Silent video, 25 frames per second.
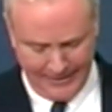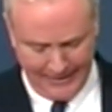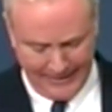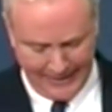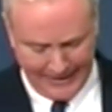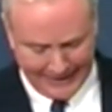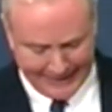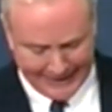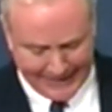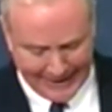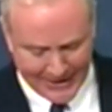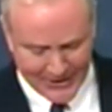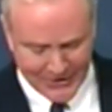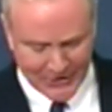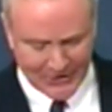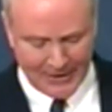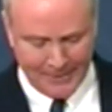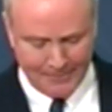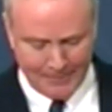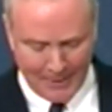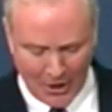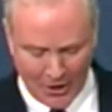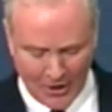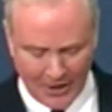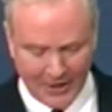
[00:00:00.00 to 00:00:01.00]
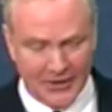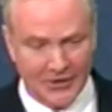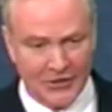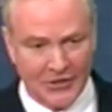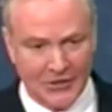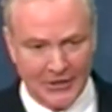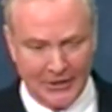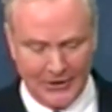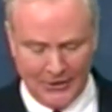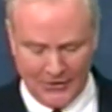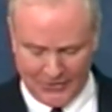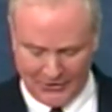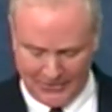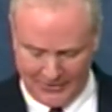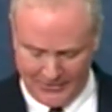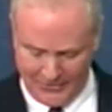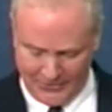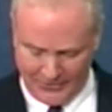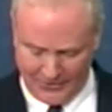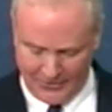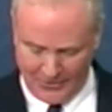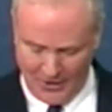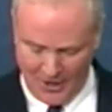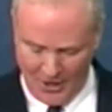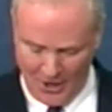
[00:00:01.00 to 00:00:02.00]
against American
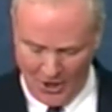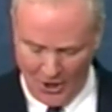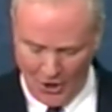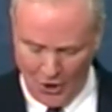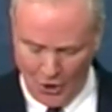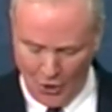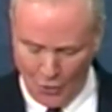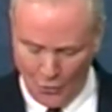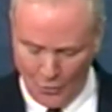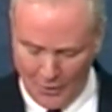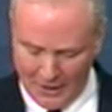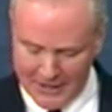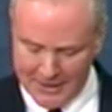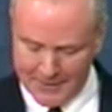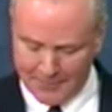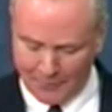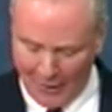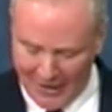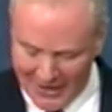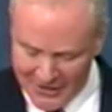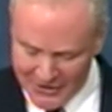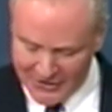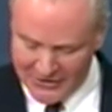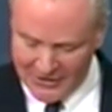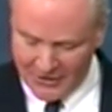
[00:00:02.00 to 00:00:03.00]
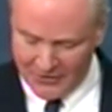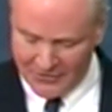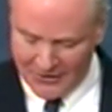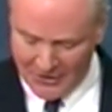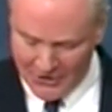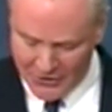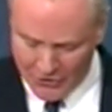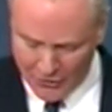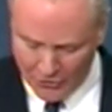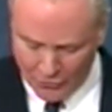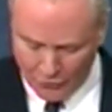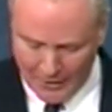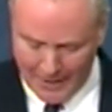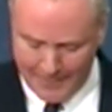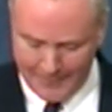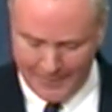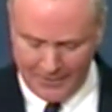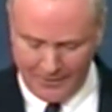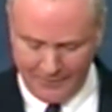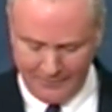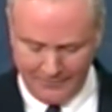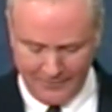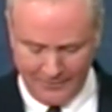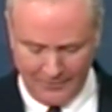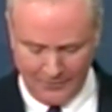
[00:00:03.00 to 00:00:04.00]
citizens who express their disagreement
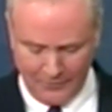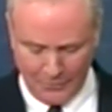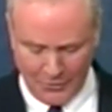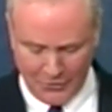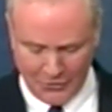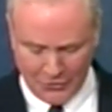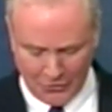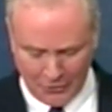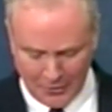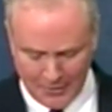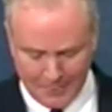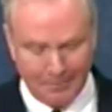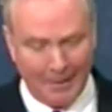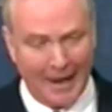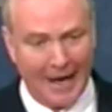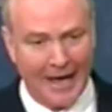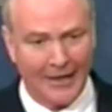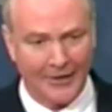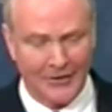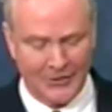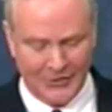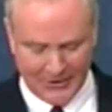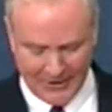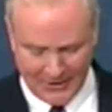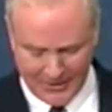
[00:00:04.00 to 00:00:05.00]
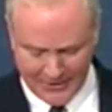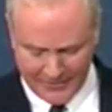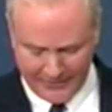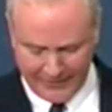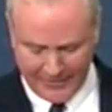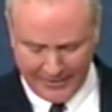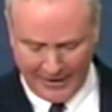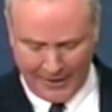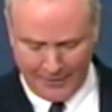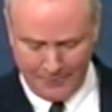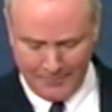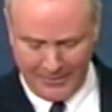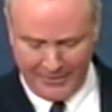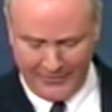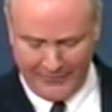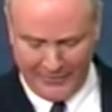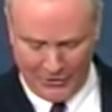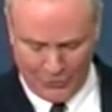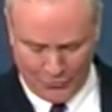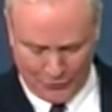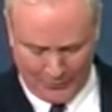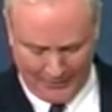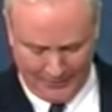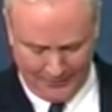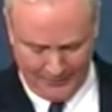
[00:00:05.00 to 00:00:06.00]
with certain policies of the government of
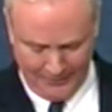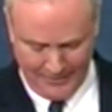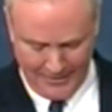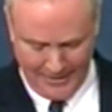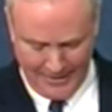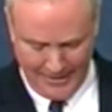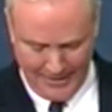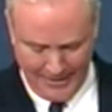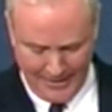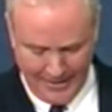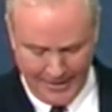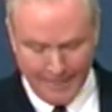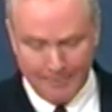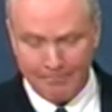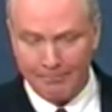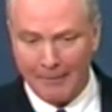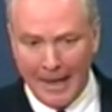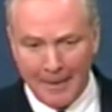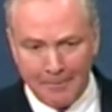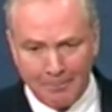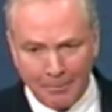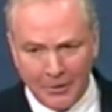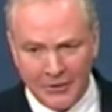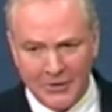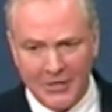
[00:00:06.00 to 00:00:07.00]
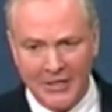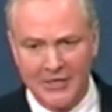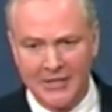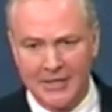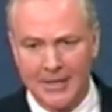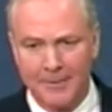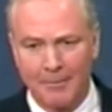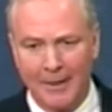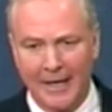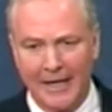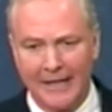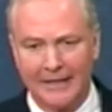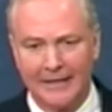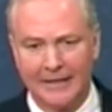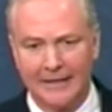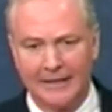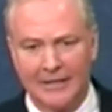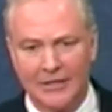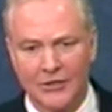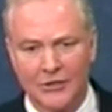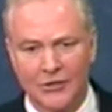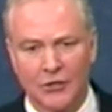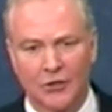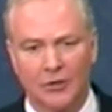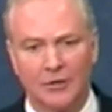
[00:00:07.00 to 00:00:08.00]
Israel by participating
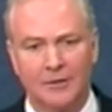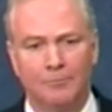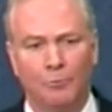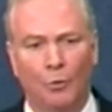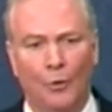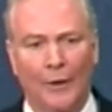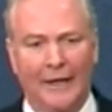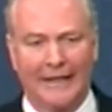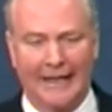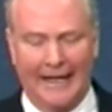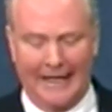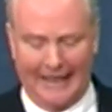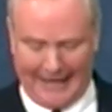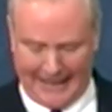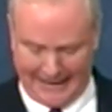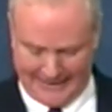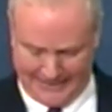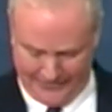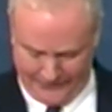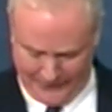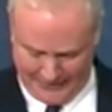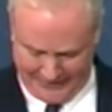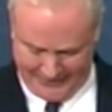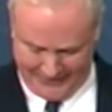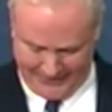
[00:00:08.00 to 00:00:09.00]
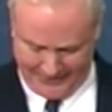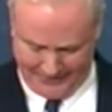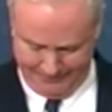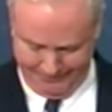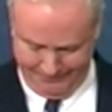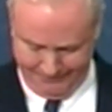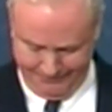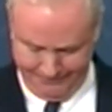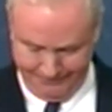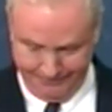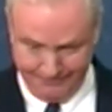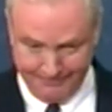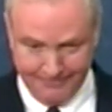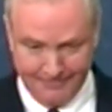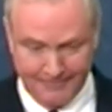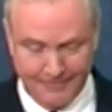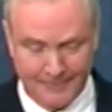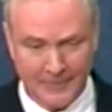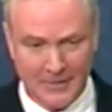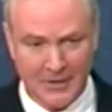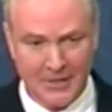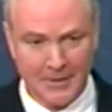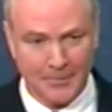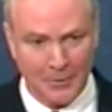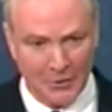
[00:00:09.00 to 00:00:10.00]
in certain boycott activities.
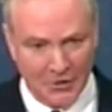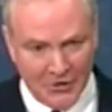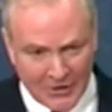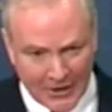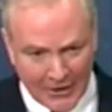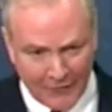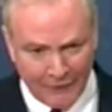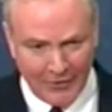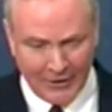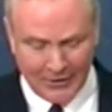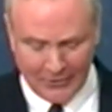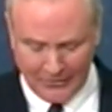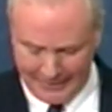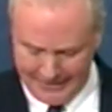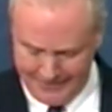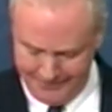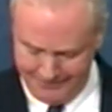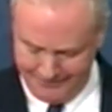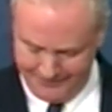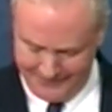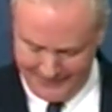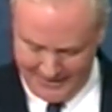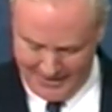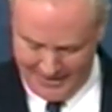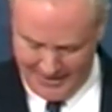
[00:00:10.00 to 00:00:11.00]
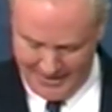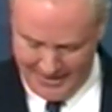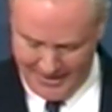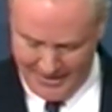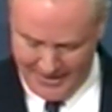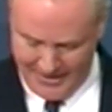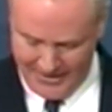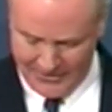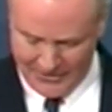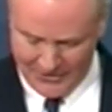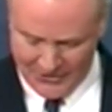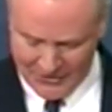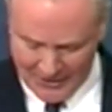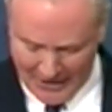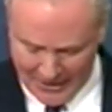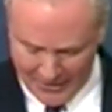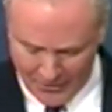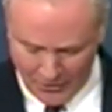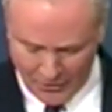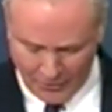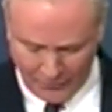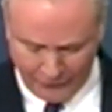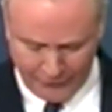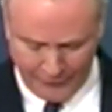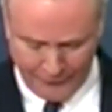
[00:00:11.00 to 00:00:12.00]
Specifically, the
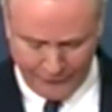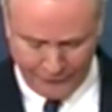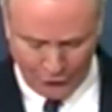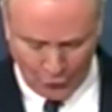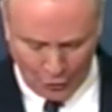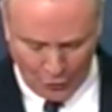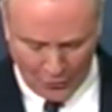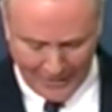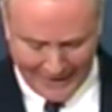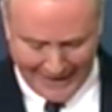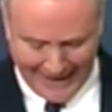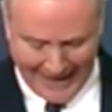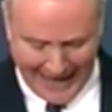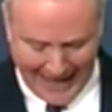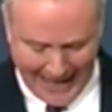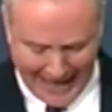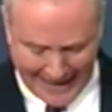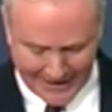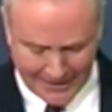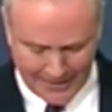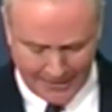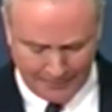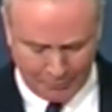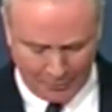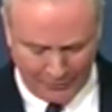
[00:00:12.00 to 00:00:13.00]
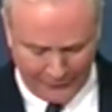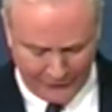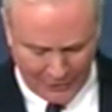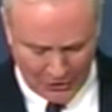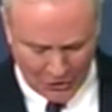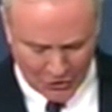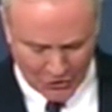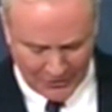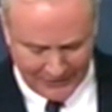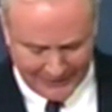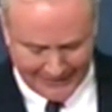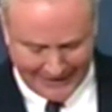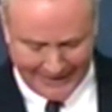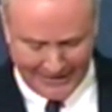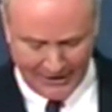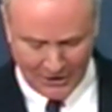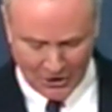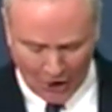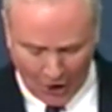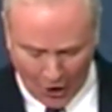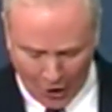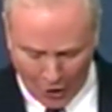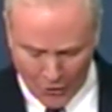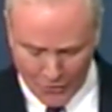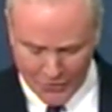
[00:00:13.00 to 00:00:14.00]
senator from Florida added a provision that
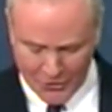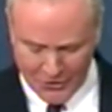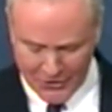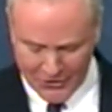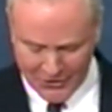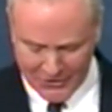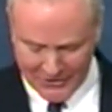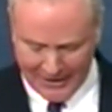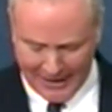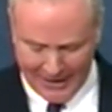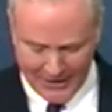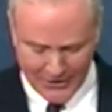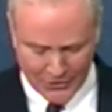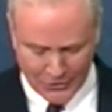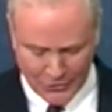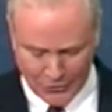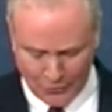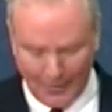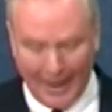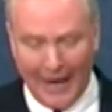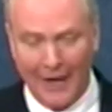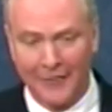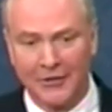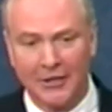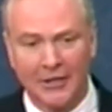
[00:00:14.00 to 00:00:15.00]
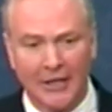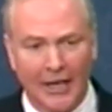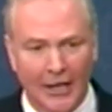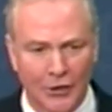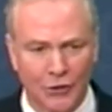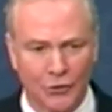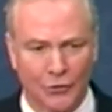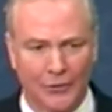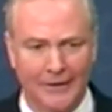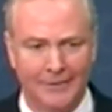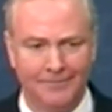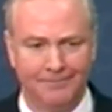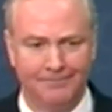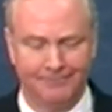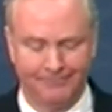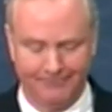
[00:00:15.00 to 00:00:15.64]
encourages states throughout the country